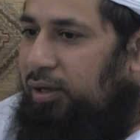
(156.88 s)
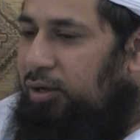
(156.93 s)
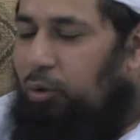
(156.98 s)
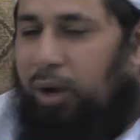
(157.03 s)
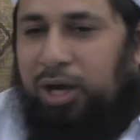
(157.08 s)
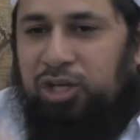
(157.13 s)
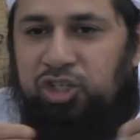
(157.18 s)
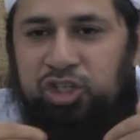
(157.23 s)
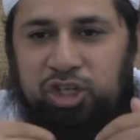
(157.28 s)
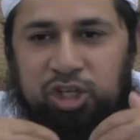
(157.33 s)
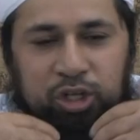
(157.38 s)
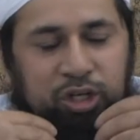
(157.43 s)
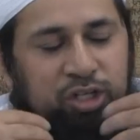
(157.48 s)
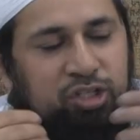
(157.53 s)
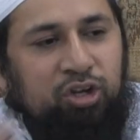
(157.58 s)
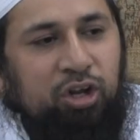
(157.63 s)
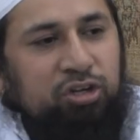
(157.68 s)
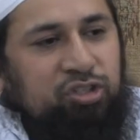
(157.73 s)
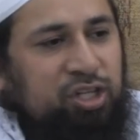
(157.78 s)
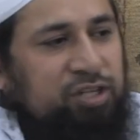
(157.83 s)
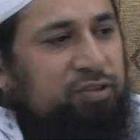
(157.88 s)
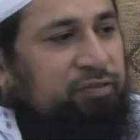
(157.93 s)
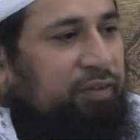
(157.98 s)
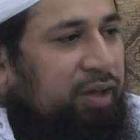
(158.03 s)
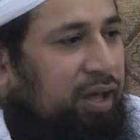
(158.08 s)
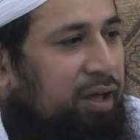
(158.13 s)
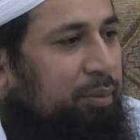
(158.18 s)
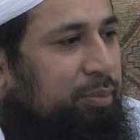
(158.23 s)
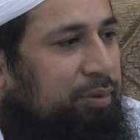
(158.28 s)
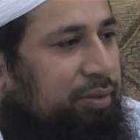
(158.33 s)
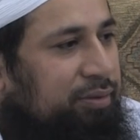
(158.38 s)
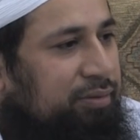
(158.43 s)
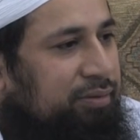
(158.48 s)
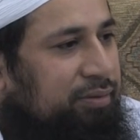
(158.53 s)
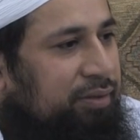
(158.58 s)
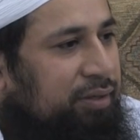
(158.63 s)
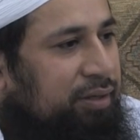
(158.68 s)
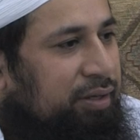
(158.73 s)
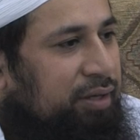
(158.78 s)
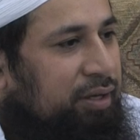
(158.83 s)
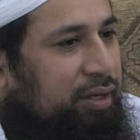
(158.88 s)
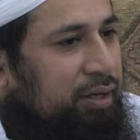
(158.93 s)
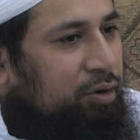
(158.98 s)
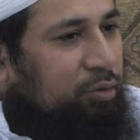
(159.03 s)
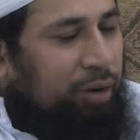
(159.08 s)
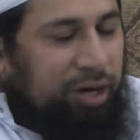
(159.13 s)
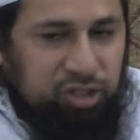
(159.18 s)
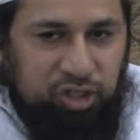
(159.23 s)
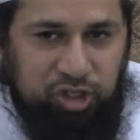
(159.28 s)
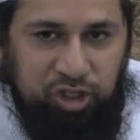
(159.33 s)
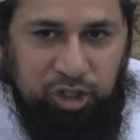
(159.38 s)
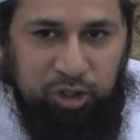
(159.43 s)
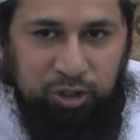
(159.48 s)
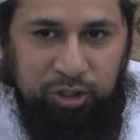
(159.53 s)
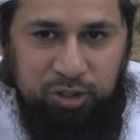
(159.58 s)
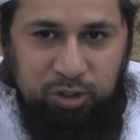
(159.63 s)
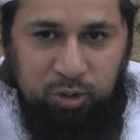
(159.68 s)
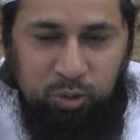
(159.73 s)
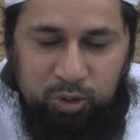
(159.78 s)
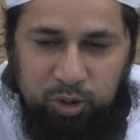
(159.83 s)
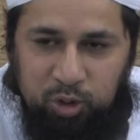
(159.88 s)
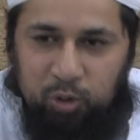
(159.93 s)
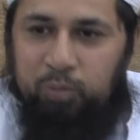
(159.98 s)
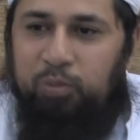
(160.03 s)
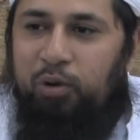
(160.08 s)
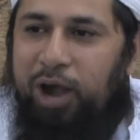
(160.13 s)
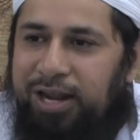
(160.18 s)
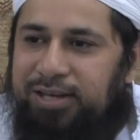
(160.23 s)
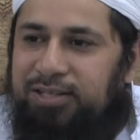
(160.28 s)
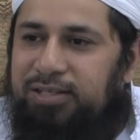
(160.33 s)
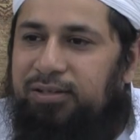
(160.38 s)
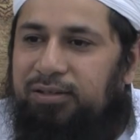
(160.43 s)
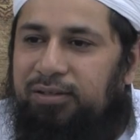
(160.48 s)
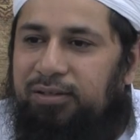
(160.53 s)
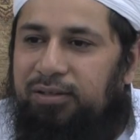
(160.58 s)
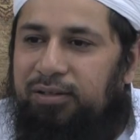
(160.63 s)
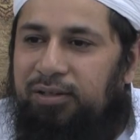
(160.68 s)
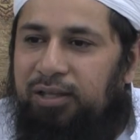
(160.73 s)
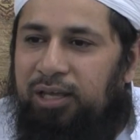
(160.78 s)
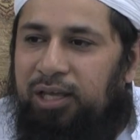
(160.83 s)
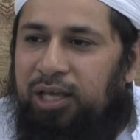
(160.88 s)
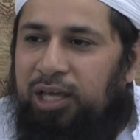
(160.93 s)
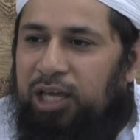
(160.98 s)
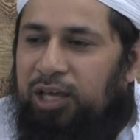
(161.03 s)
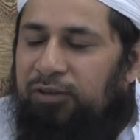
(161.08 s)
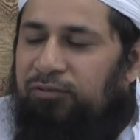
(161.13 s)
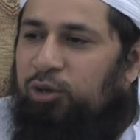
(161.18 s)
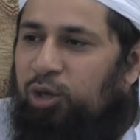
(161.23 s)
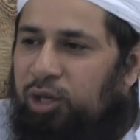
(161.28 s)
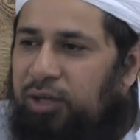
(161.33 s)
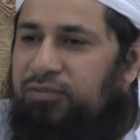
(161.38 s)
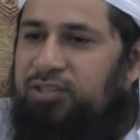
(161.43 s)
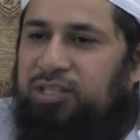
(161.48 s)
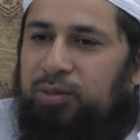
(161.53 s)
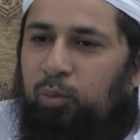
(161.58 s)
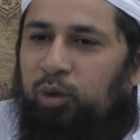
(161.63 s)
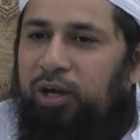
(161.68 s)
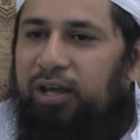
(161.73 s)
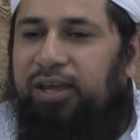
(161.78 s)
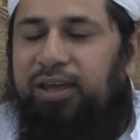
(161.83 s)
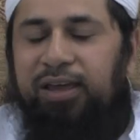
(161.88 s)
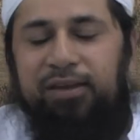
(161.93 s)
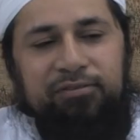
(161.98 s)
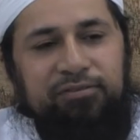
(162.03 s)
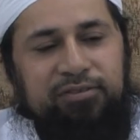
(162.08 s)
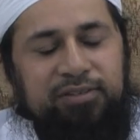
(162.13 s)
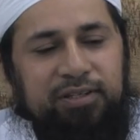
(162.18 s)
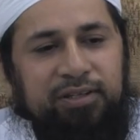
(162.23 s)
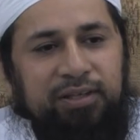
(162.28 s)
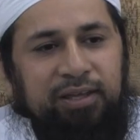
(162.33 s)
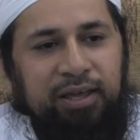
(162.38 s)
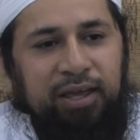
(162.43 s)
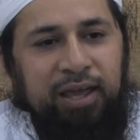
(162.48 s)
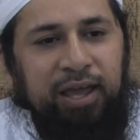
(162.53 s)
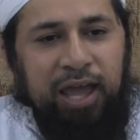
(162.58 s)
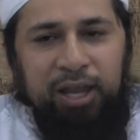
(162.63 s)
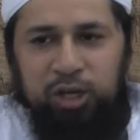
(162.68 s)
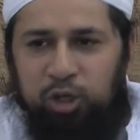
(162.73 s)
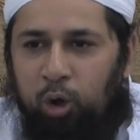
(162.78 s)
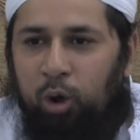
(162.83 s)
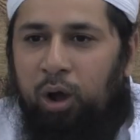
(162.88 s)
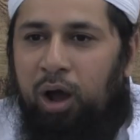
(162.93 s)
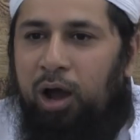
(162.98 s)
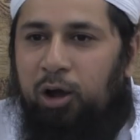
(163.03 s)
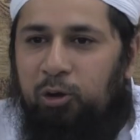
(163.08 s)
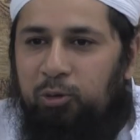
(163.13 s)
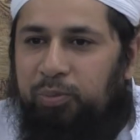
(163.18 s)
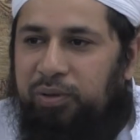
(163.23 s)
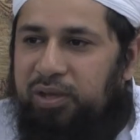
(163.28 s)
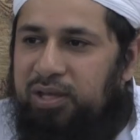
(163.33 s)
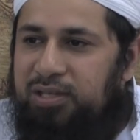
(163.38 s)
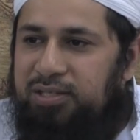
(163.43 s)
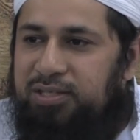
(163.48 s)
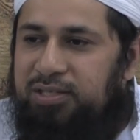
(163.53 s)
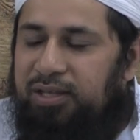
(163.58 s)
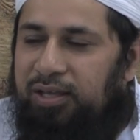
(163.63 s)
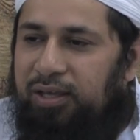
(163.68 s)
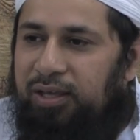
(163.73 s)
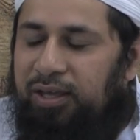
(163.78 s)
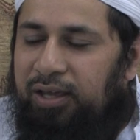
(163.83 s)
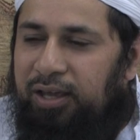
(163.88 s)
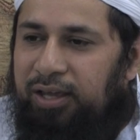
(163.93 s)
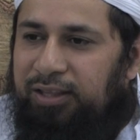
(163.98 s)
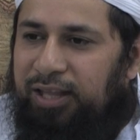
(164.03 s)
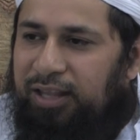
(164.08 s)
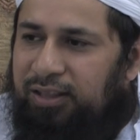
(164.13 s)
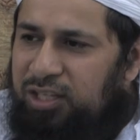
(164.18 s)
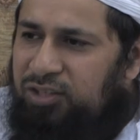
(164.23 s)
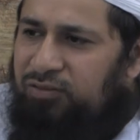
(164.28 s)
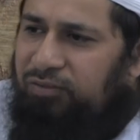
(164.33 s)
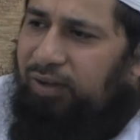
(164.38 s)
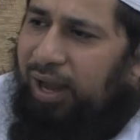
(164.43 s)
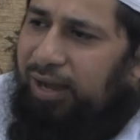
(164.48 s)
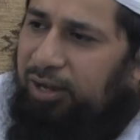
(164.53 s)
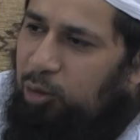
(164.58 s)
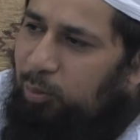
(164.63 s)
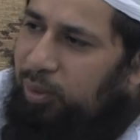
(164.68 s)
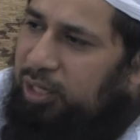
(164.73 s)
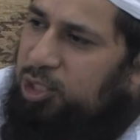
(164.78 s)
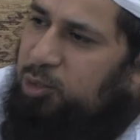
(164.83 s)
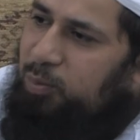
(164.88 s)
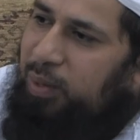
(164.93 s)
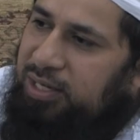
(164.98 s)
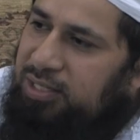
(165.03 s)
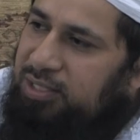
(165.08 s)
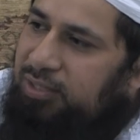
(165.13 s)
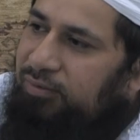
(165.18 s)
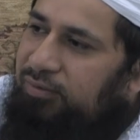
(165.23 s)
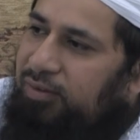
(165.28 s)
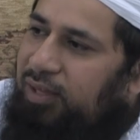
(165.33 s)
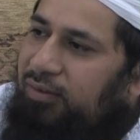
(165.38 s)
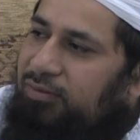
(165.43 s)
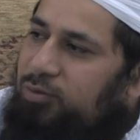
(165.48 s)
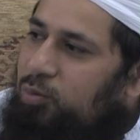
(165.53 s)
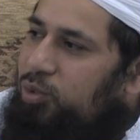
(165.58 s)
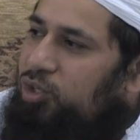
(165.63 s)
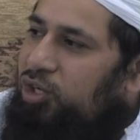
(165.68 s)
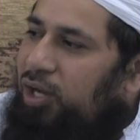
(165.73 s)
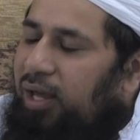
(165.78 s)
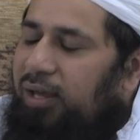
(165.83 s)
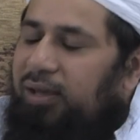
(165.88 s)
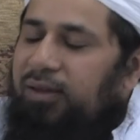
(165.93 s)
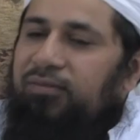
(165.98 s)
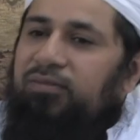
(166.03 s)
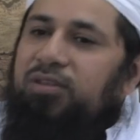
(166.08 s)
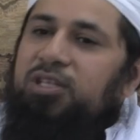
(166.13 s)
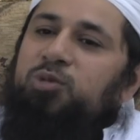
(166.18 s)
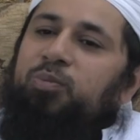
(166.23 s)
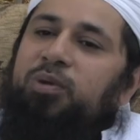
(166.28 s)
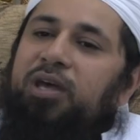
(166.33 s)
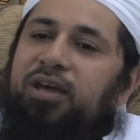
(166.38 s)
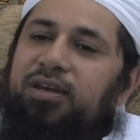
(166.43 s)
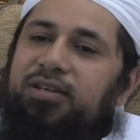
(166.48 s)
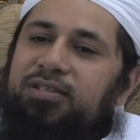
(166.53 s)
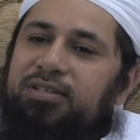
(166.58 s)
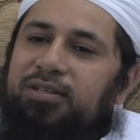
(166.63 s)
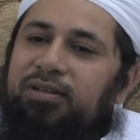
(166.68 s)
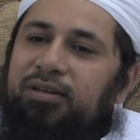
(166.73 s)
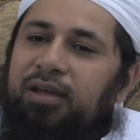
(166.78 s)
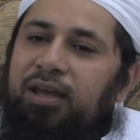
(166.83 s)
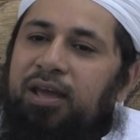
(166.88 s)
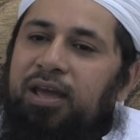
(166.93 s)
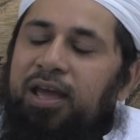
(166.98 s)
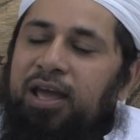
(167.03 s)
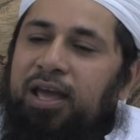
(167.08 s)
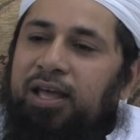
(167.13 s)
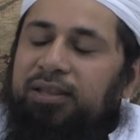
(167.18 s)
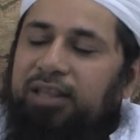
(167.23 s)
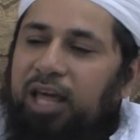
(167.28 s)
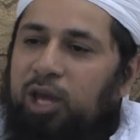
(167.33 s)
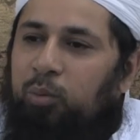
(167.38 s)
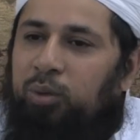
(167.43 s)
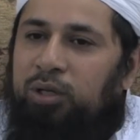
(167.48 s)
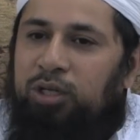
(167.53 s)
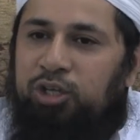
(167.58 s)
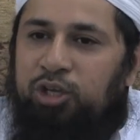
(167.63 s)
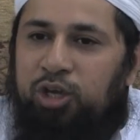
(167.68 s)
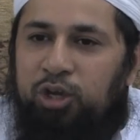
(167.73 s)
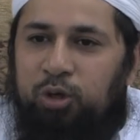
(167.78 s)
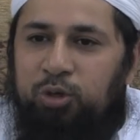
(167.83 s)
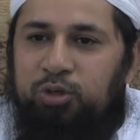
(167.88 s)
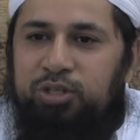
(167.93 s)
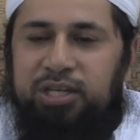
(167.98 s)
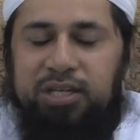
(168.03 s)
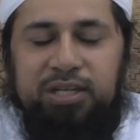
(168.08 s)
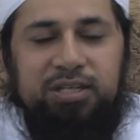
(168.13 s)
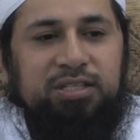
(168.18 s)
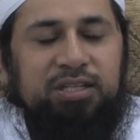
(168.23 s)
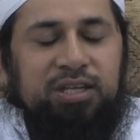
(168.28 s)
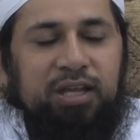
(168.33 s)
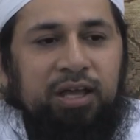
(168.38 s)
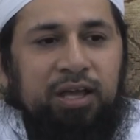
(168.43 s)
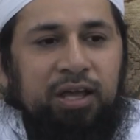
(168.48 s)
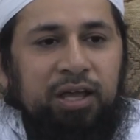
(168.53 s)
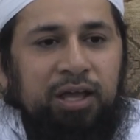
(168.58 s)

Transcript: Gratitude is not just verbal, gratitude is also practical. If you give someone a gift and your hope is that this valuable, expensive gift which I give this person, they will use it,